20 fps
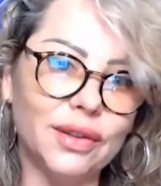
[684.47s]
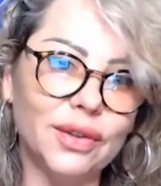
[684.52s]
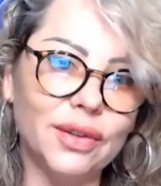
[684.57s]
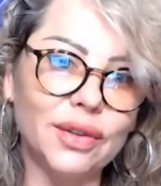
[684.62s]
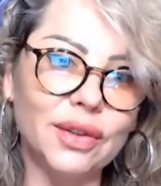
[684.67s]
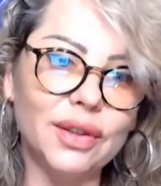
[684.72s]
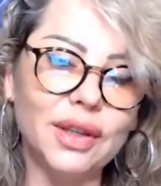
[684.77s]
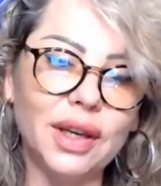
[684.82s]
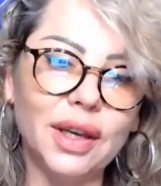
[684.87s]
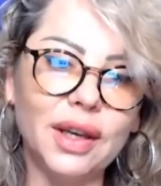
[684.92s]

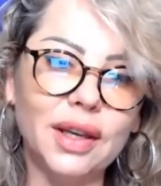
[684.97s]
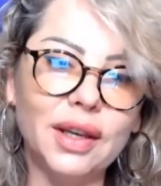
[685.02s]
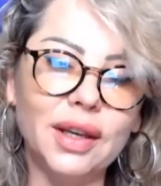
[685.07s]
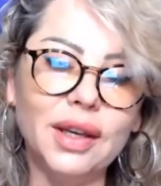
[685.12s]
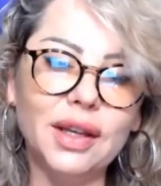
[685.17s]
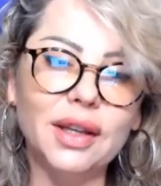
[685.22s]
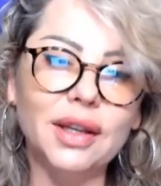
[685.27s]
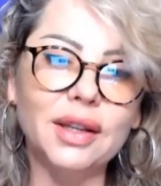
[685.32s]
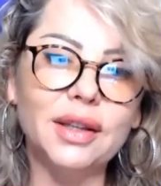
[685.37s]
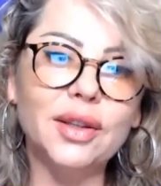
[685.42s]
Okay,
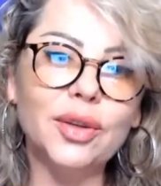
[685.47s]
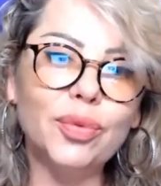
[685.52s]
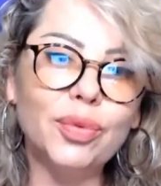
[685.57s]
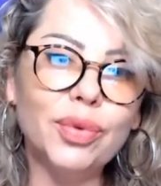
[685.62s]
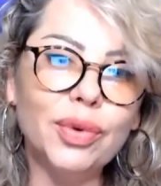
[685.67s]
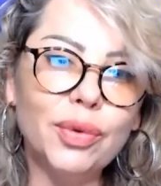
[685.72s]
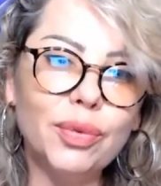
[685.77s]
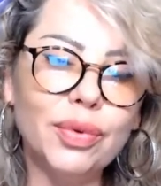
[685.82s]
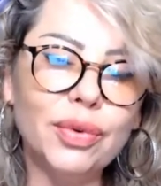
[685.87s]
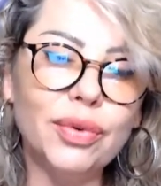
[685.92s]
the
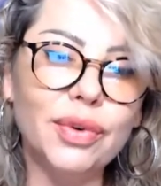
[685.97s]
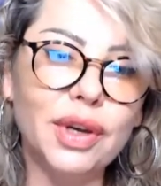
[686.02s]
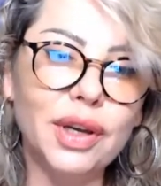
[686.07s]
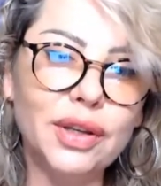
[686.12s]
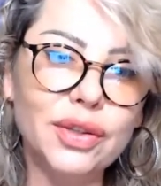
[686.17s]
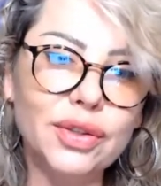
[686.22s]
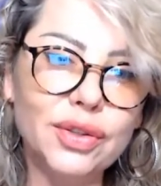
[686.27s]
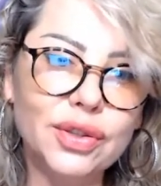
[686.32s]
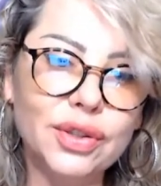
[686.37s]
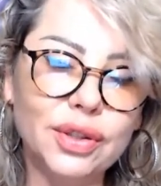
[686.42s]

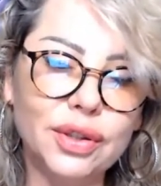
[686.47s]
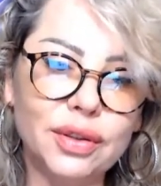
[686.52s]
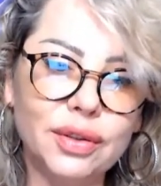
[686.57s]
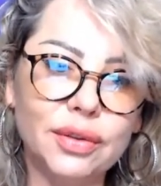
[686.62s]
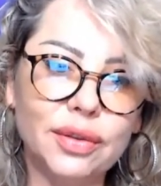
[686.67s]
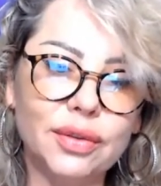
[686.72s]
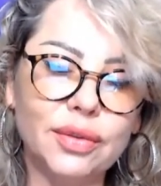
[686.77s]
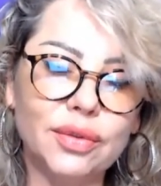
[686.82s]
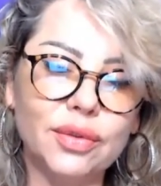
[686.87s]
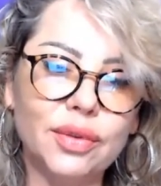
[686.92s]

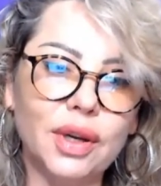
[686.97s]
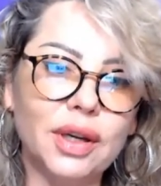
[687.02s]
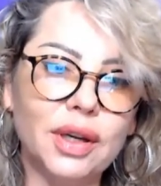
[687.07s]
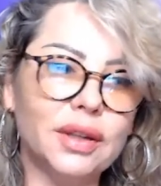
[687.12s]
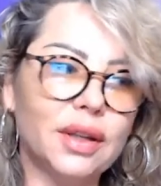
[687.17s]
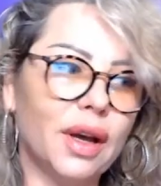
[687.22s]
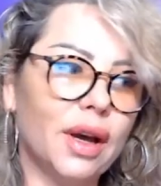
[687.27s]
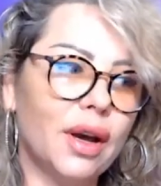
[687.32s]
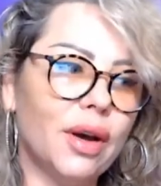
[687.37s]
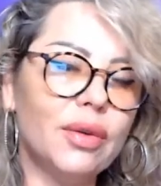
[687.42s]
preparation, right?
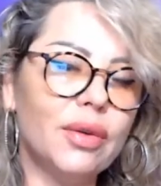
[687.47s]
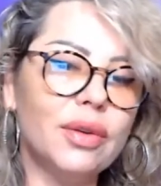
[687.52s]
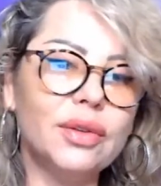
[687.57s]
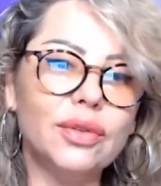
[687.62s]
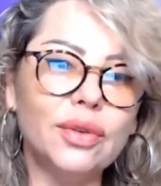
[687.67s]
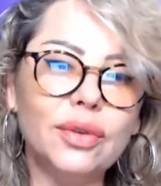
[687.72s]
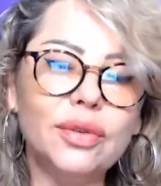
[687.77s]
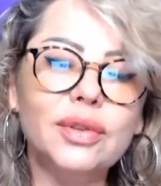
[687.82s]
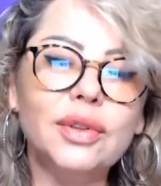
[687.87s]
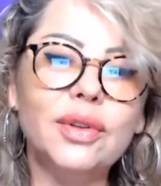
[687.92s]
How is
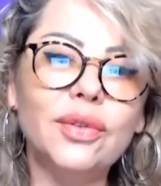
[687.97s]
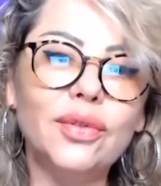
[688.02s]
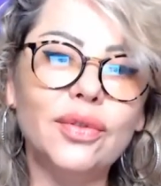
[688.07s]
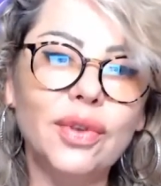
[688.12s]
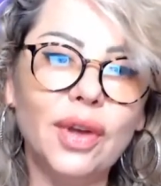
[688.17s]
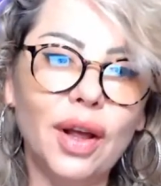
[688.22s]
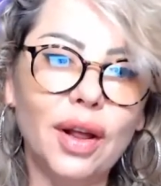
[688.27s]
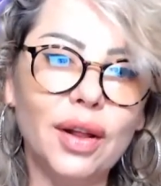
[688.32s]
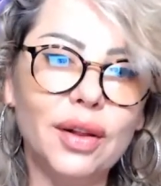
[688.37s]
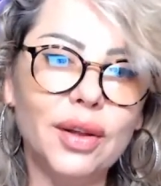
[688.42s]
all
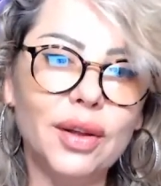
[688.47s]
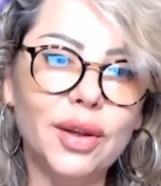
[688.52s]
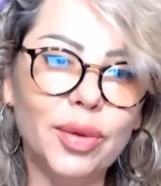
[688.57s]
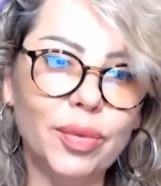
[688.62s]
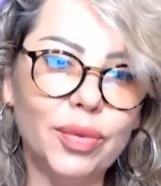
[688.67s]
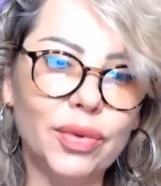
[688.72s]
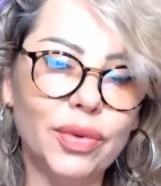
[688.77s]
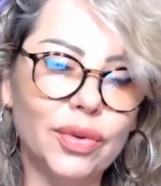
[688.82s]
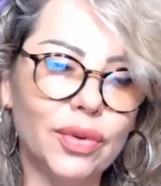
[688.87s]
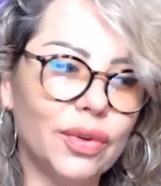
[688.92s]

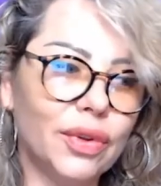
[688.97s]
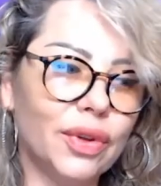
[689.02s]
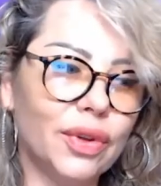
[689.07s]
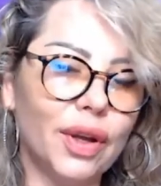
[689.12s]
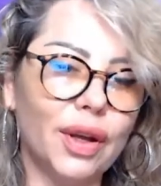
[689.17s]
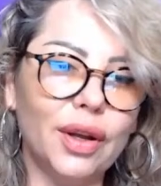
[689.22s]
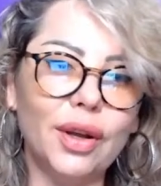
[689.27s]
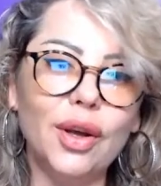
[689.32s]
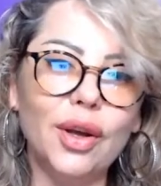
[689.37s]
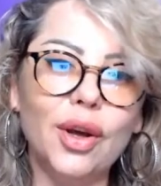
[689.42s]
developed?
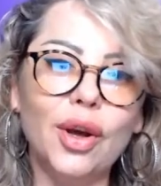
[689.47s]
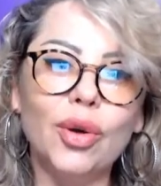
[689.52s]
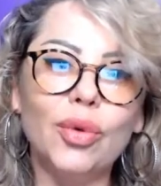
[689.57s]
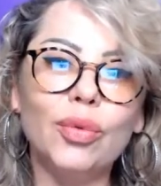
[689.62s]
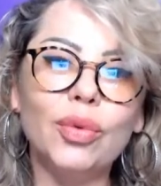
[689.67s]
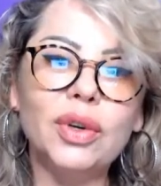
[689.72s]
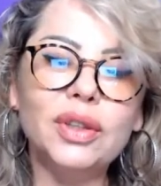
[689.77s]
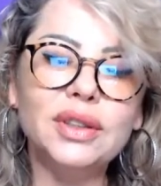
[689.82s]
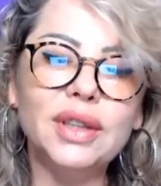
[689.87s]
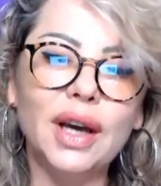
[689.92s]
Okay,
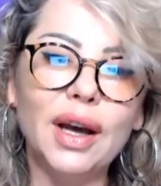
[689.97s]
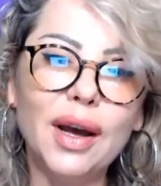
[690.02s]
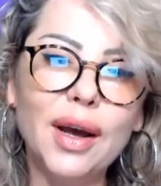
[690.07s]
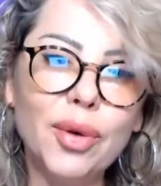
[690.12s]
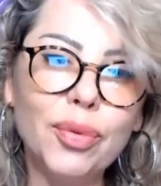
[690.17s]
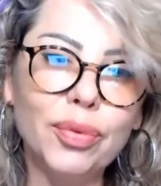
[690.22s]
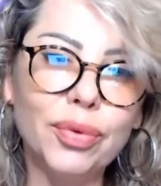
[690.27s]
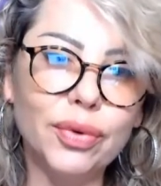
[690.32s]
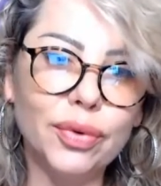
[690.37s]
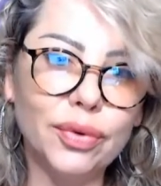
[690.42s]
what
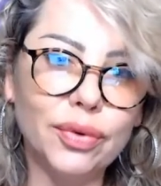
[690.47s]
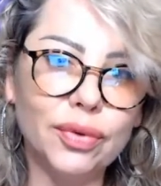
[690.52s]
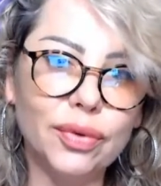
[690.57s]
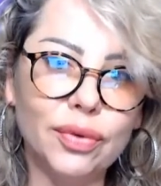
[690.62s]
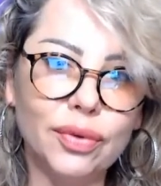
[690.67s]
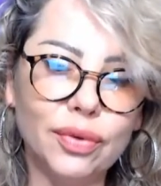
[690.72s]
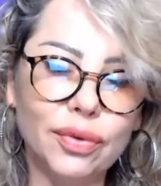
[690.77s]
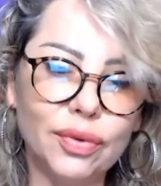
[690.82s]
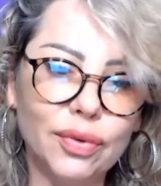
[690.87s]
happened?